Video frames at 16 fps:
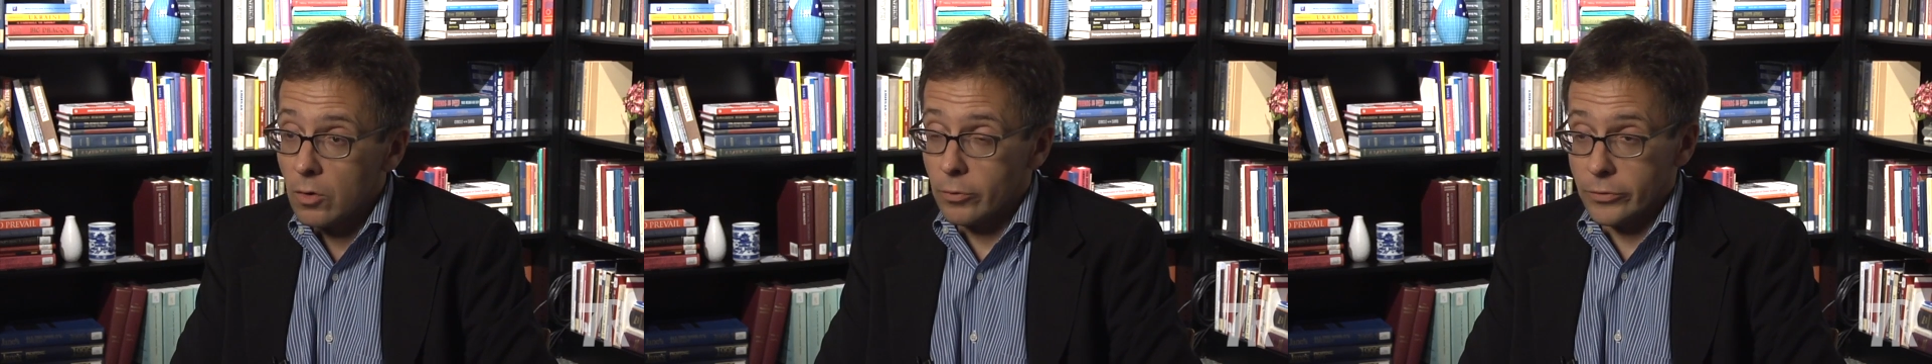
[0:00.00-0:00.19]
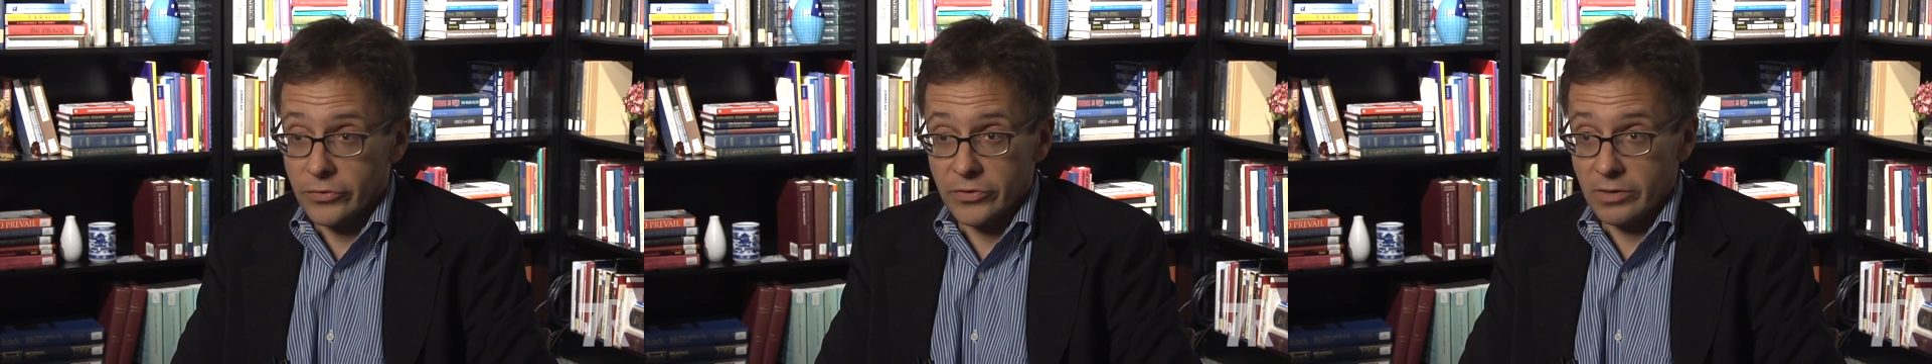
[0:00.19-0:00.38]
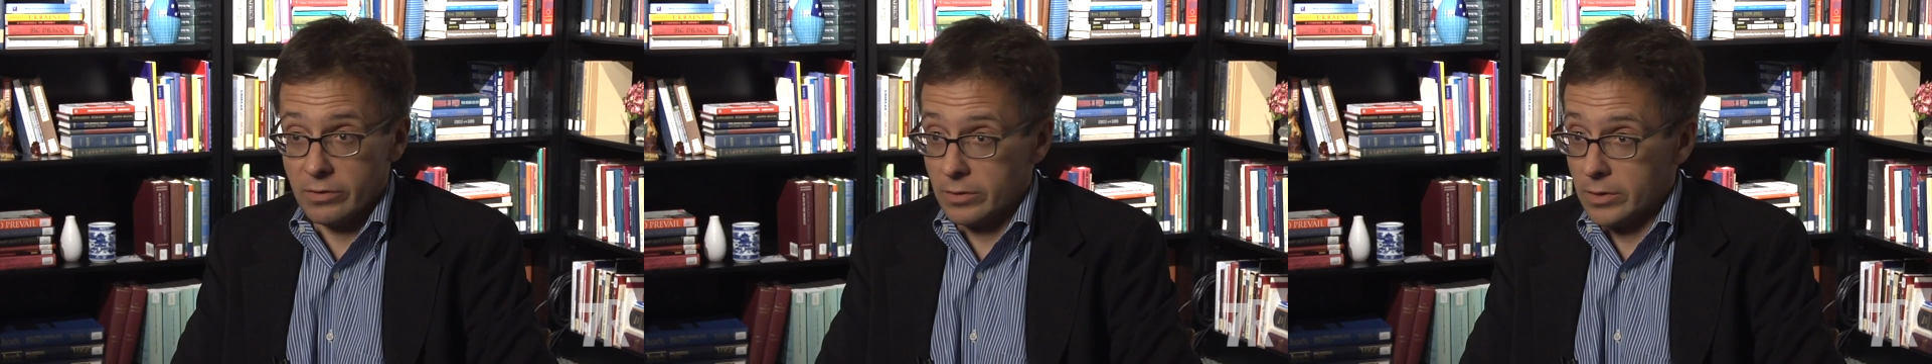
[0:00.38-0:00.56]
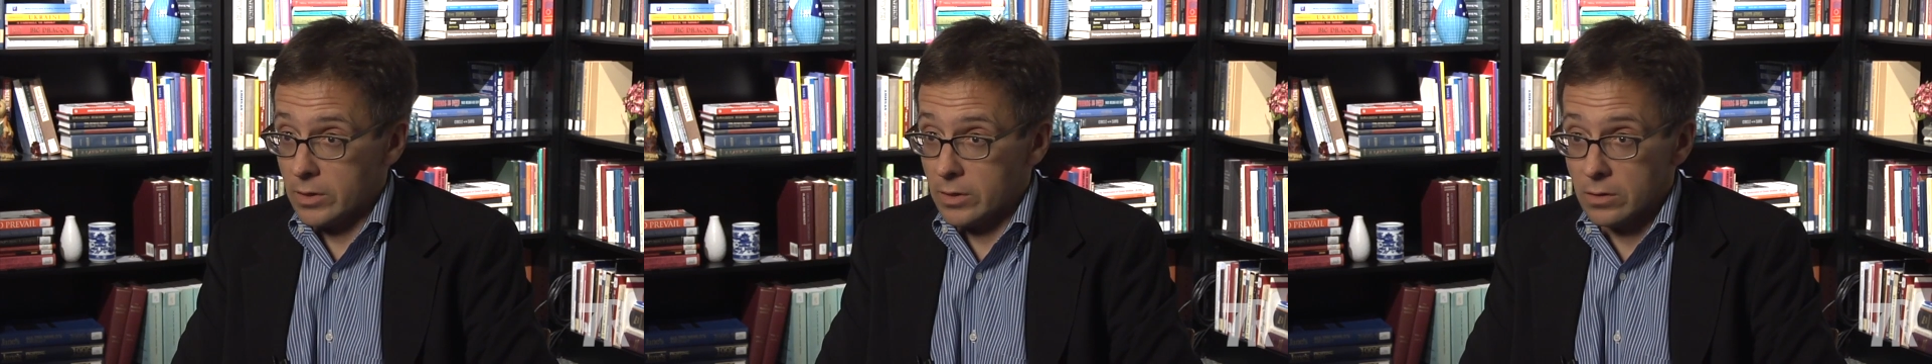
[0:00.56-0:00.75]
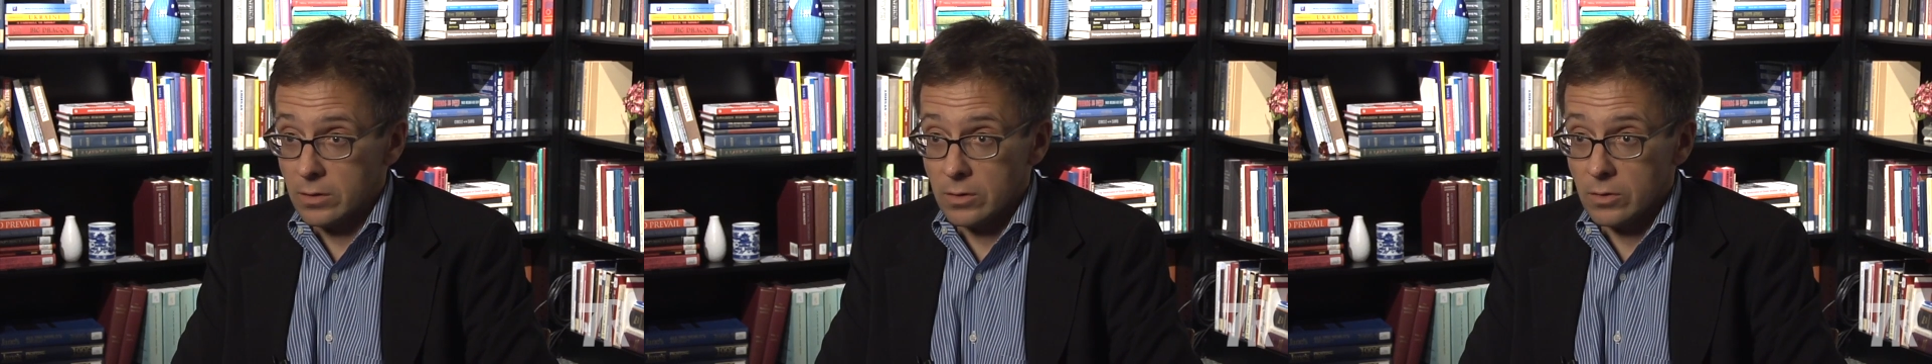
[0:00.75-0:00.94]
or
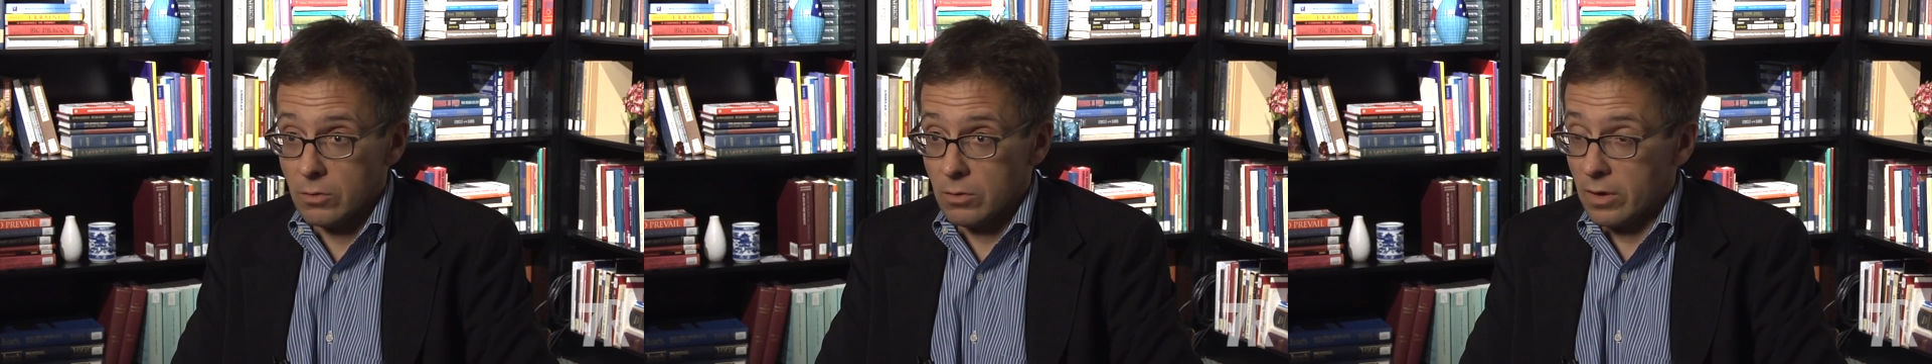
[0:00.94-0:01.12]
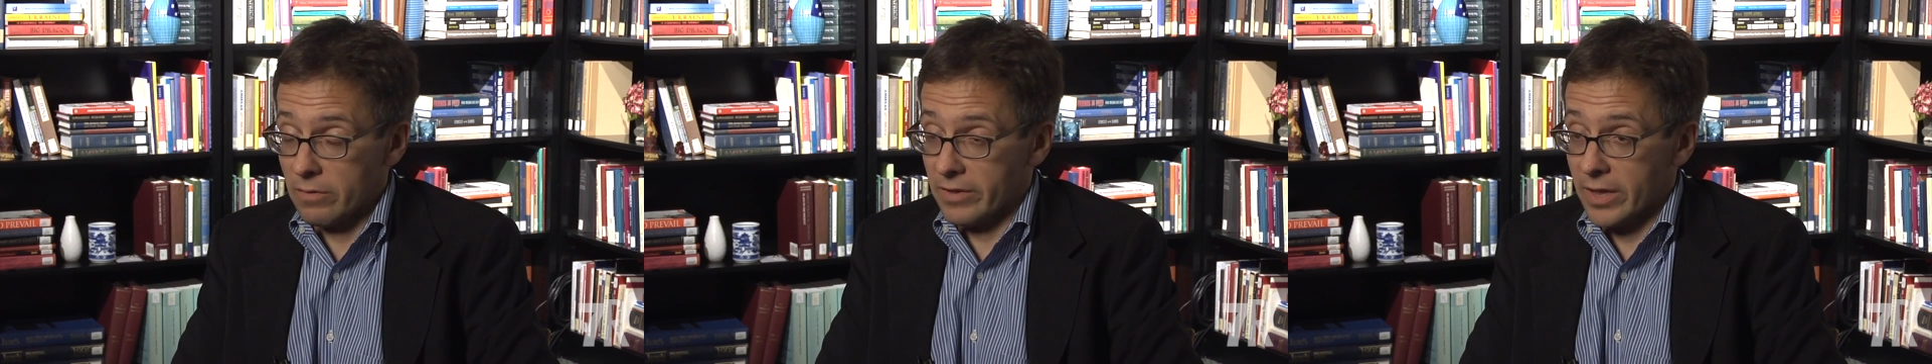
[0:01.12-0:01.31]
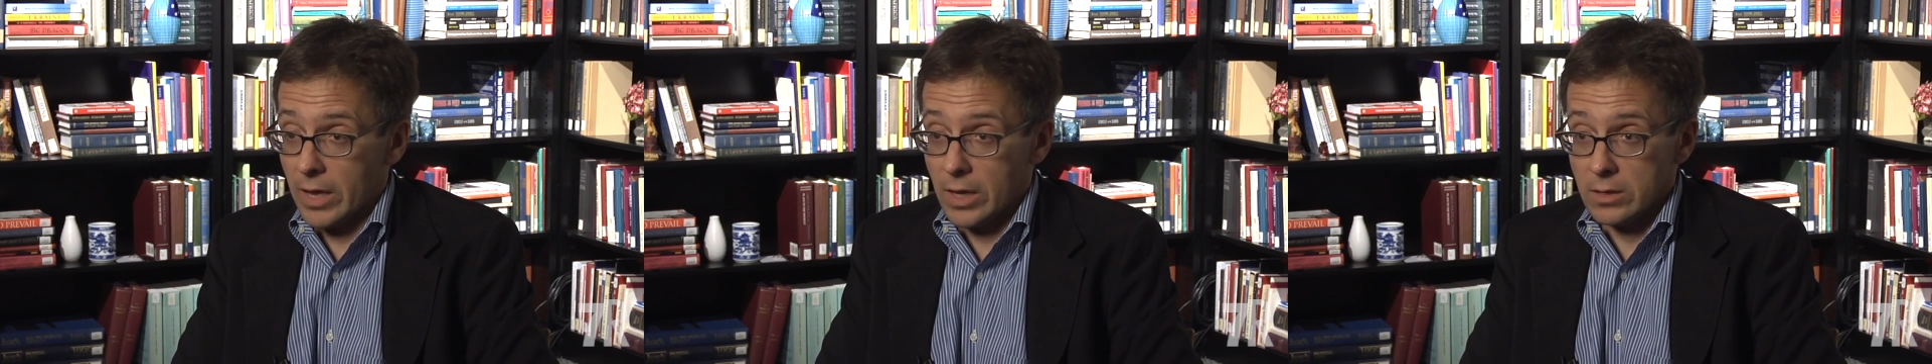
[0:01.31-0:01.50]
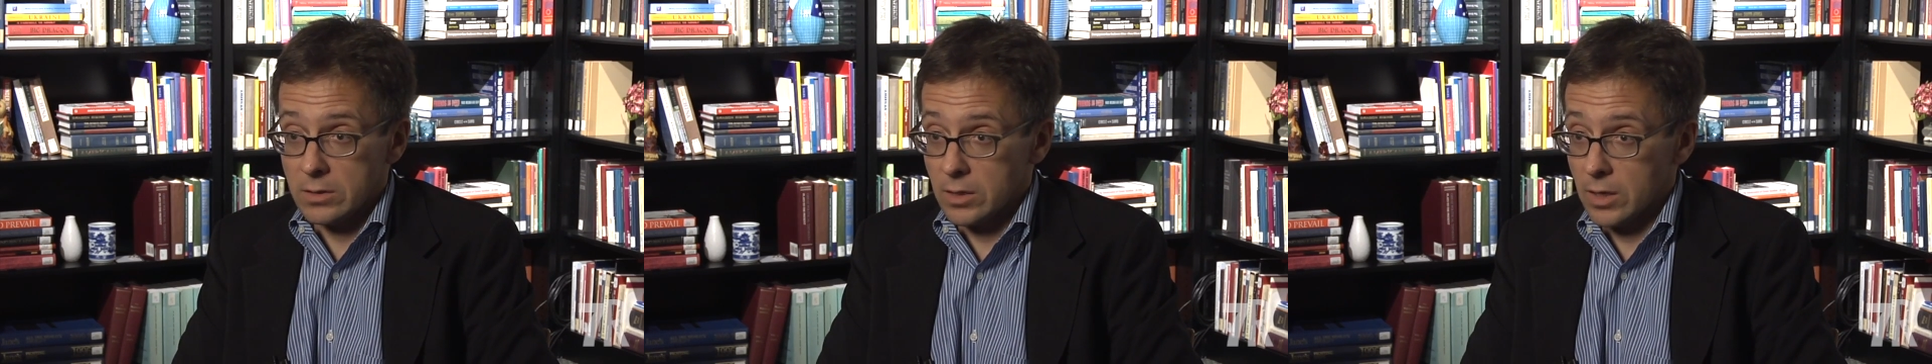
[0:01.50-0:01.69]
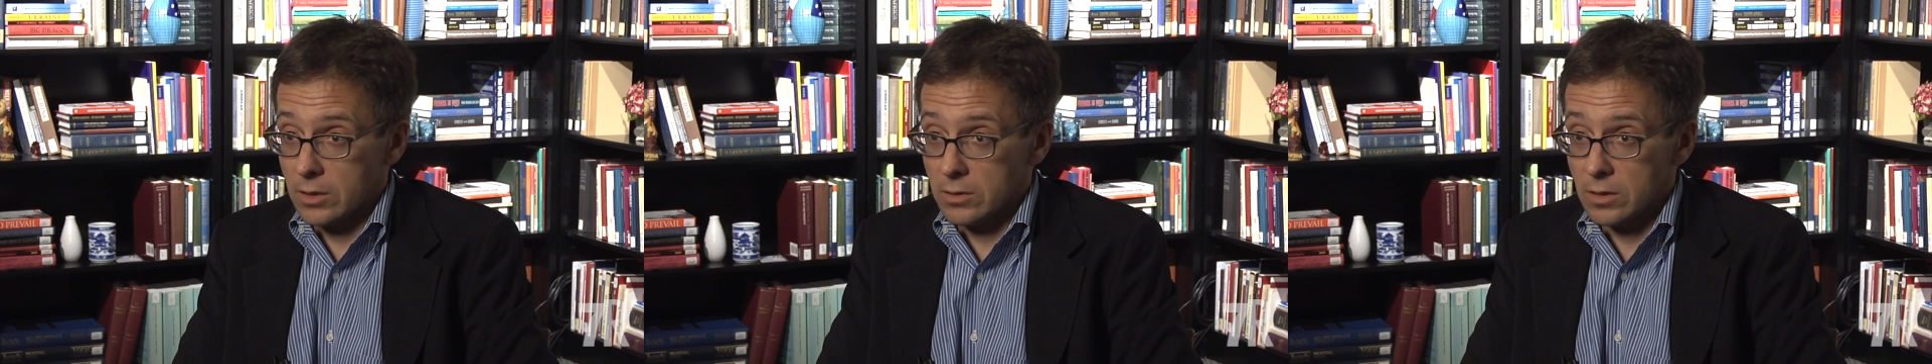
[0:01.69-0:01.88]
Syria or Afghanistan